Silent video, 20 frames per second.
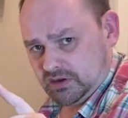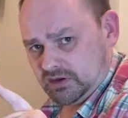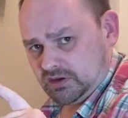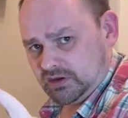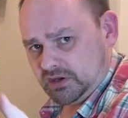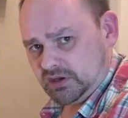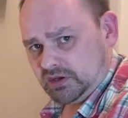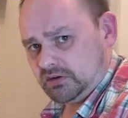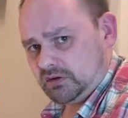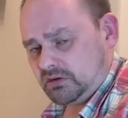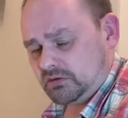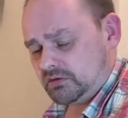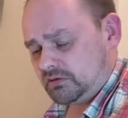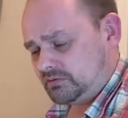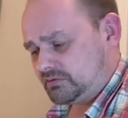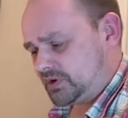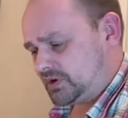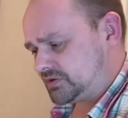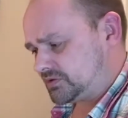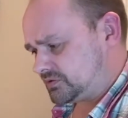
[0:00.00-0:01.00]
eat out at
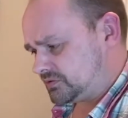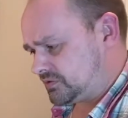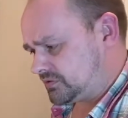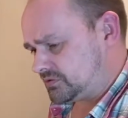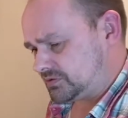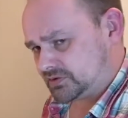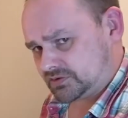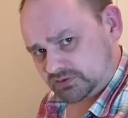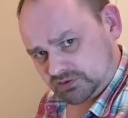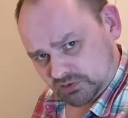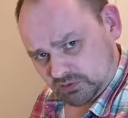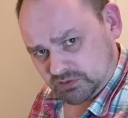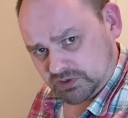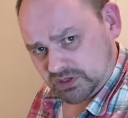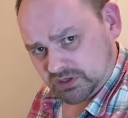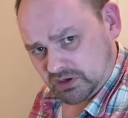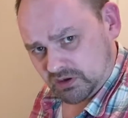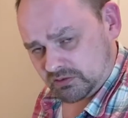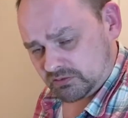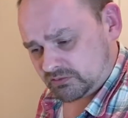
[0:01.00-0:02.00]
restaurants, don't
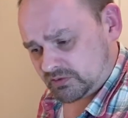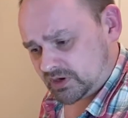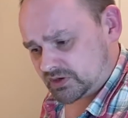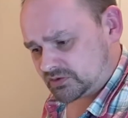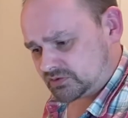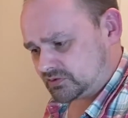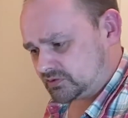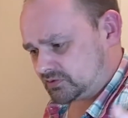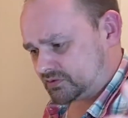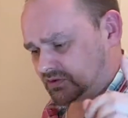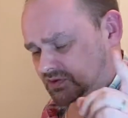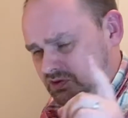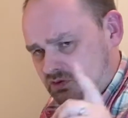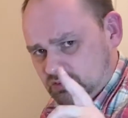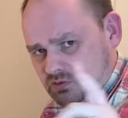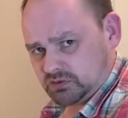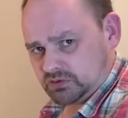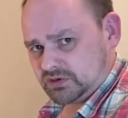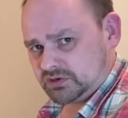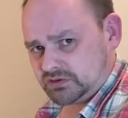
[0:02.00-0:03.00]
eat out at restaurants,
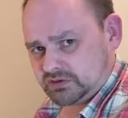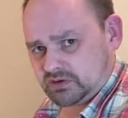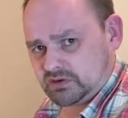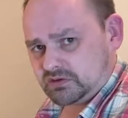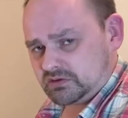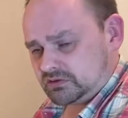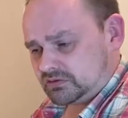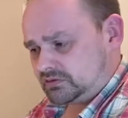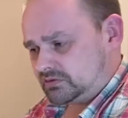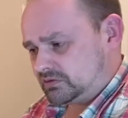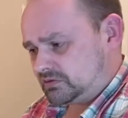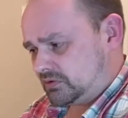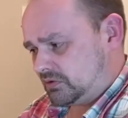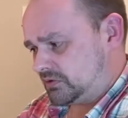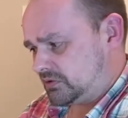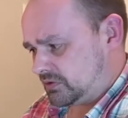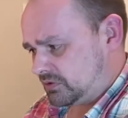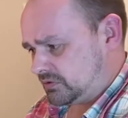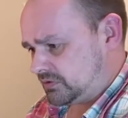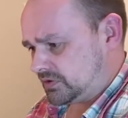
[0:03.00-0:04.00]
own a dog,
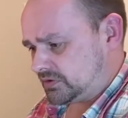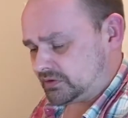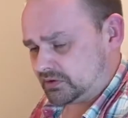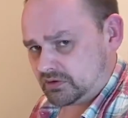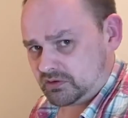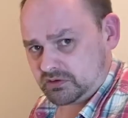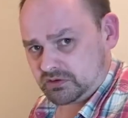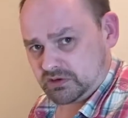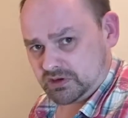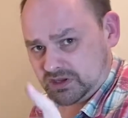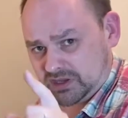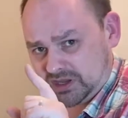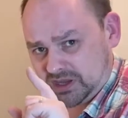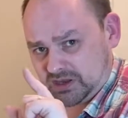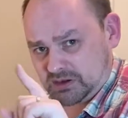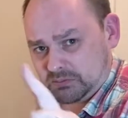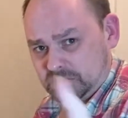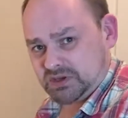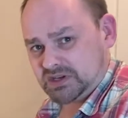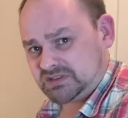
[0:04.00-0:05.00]
don't own a dog, get
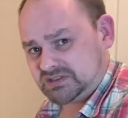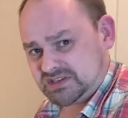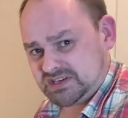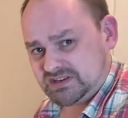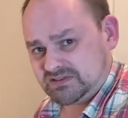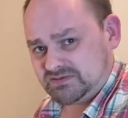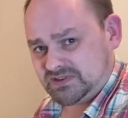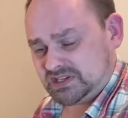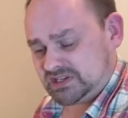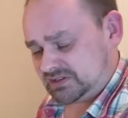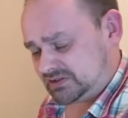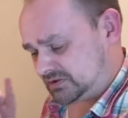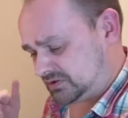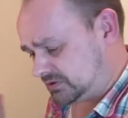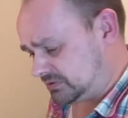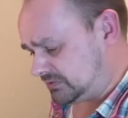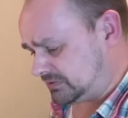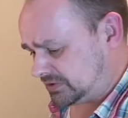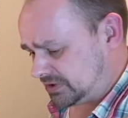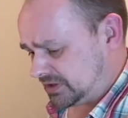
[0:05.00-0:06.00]
a big TV,
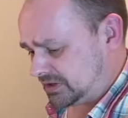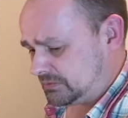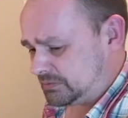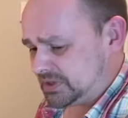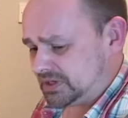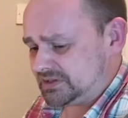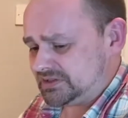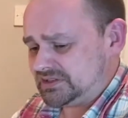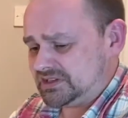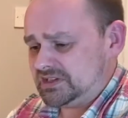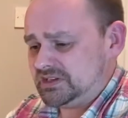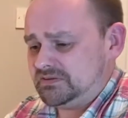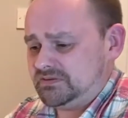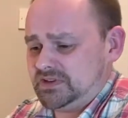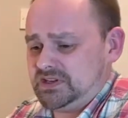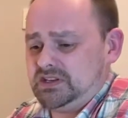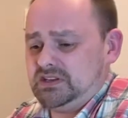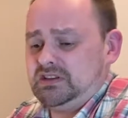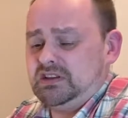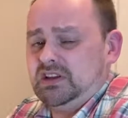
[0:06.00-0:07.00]
don't get a big
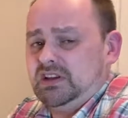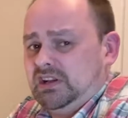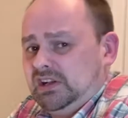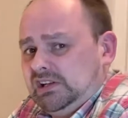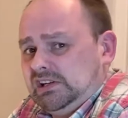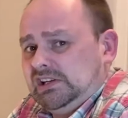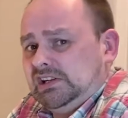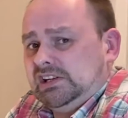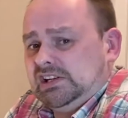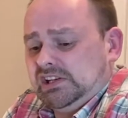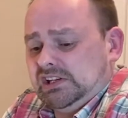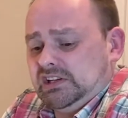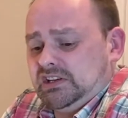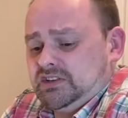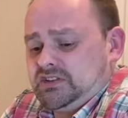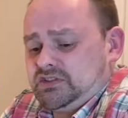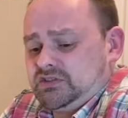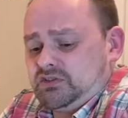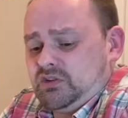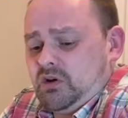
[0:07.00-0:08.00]
TV,
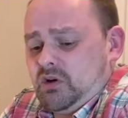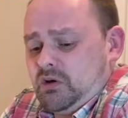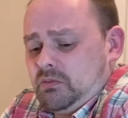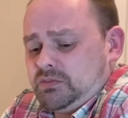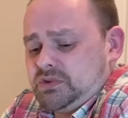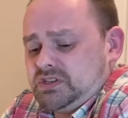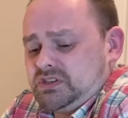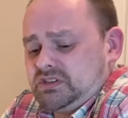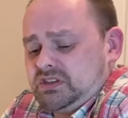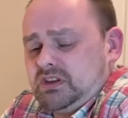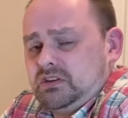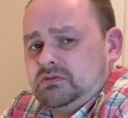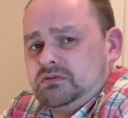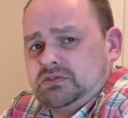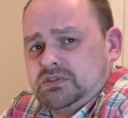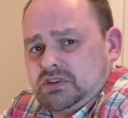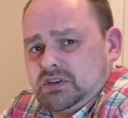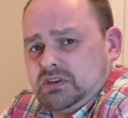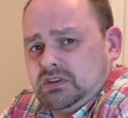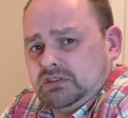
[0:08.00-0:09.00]
stop
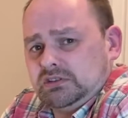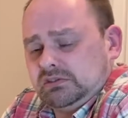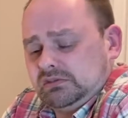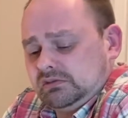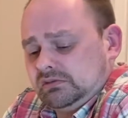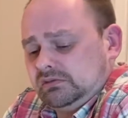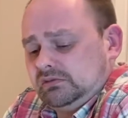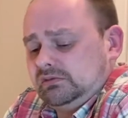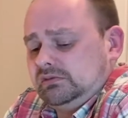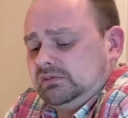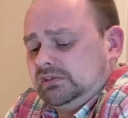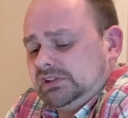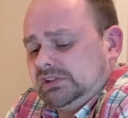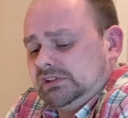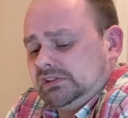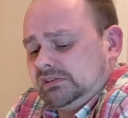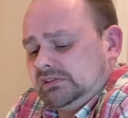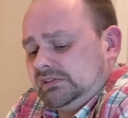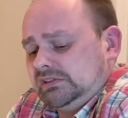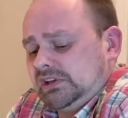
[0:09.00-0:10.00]
slouching,
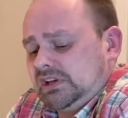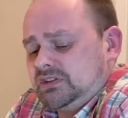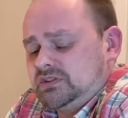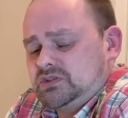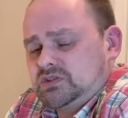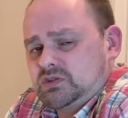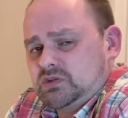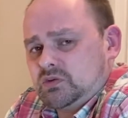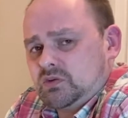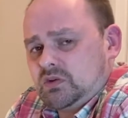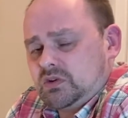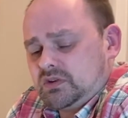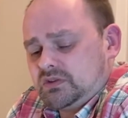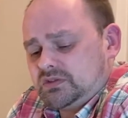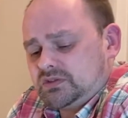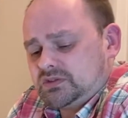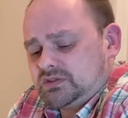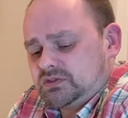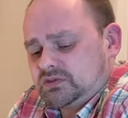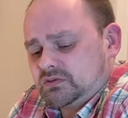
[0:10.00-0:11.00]
and so on
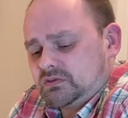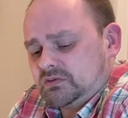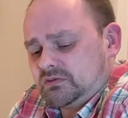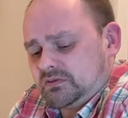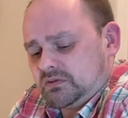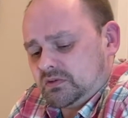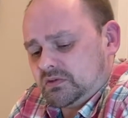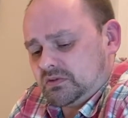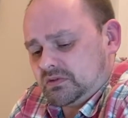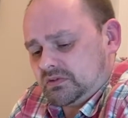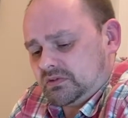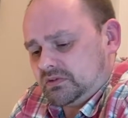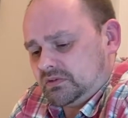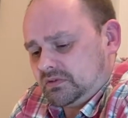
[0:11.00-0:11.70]
and so forth.